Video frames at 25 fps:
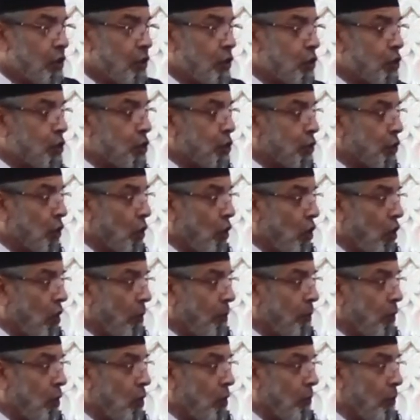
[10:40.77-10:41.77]
To
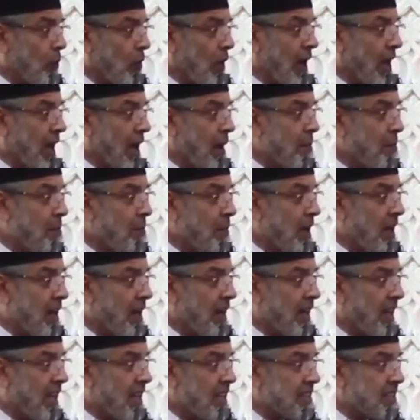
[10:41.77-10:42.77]
show people
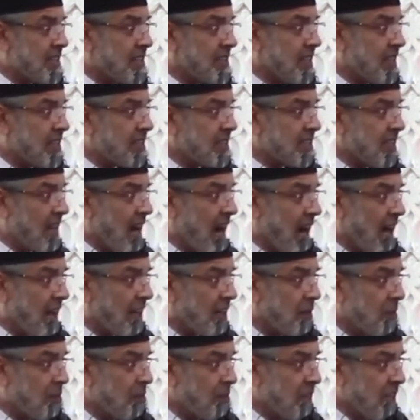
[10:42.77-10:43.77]
humbleness does
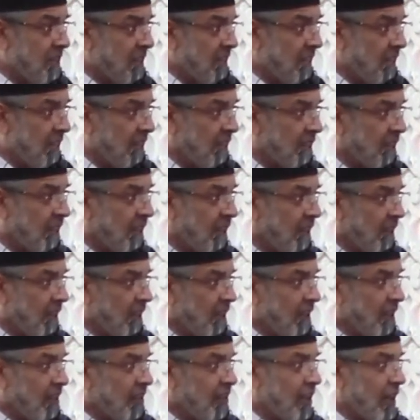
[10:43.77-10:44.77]
not mean
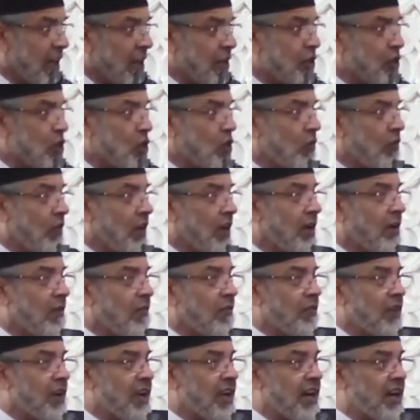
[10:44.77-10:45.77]
that you
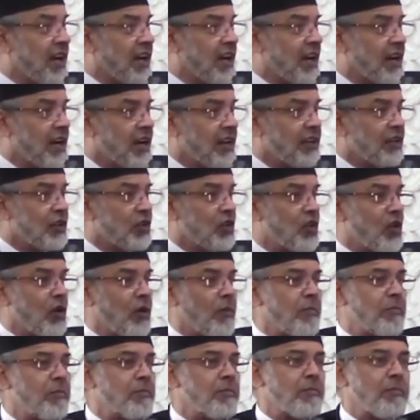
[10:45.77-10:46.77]
will wear, you
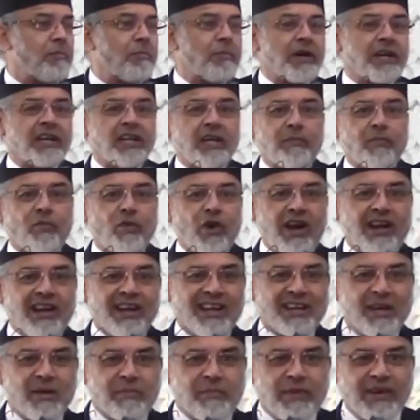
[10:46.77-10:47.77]
know, phate
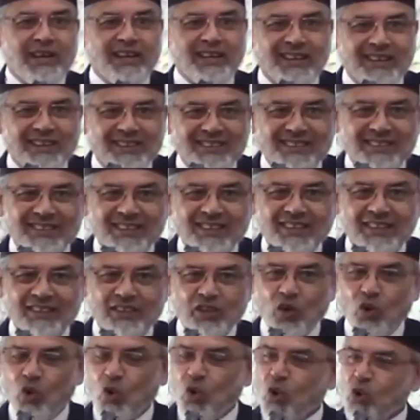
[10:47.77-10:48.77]
purane kapde,
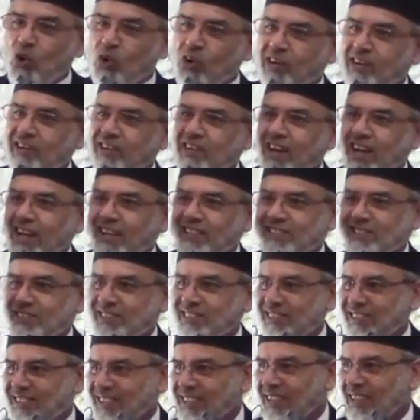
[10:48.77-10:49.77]
the old
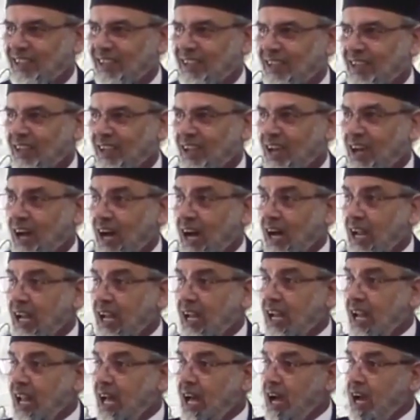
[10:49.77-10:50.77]
dress.
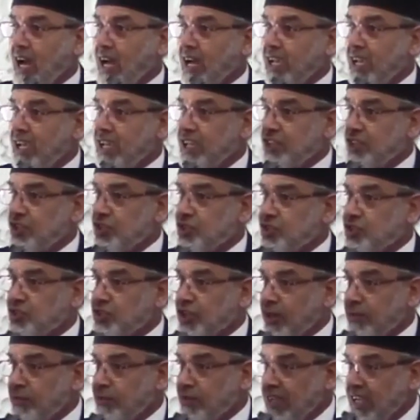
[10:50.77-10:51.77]
Allah is
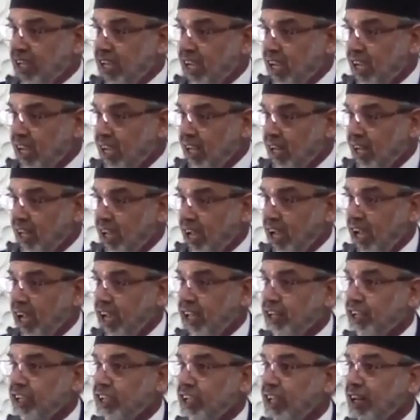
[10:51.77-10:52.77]
Jameel
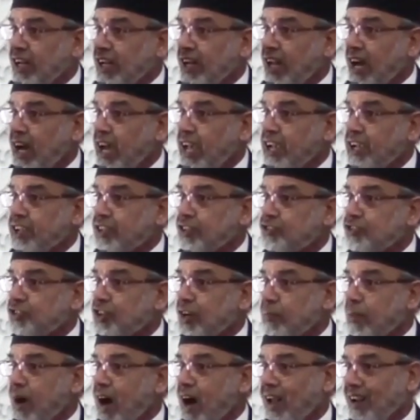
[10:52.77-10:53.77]
and He likes
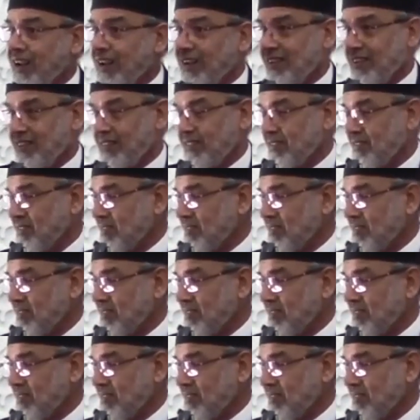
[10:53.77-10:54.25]
Jamal.